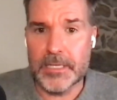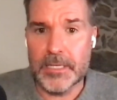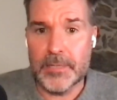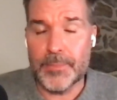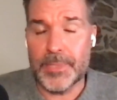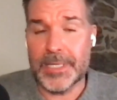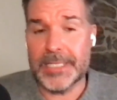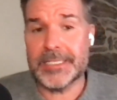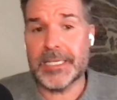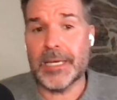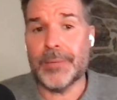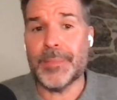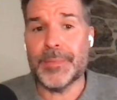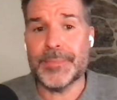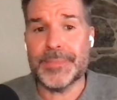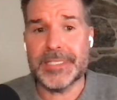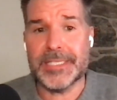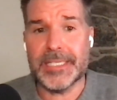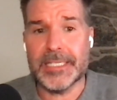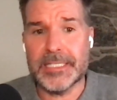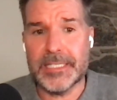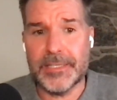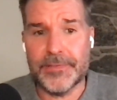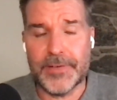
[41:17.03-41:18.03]
by the time I'm
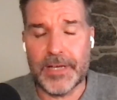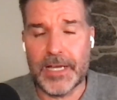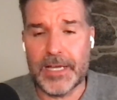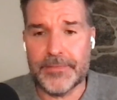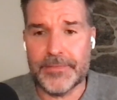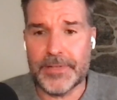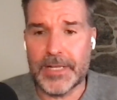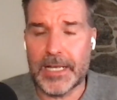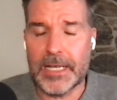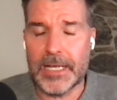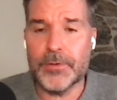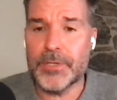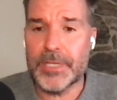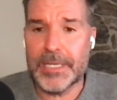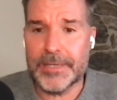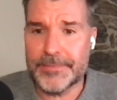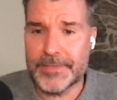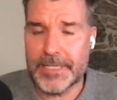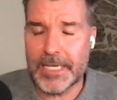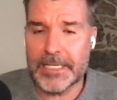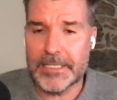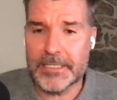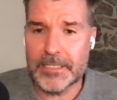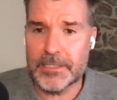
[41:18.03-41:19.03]
65, I only have
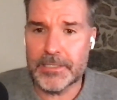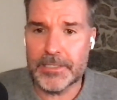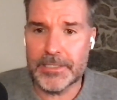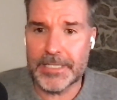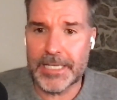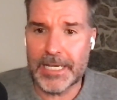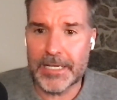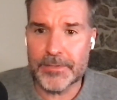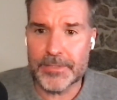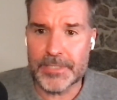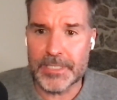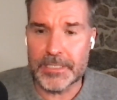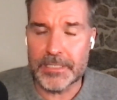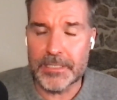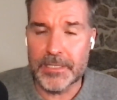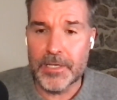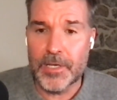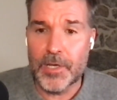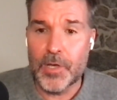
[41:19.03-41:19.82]
900,000.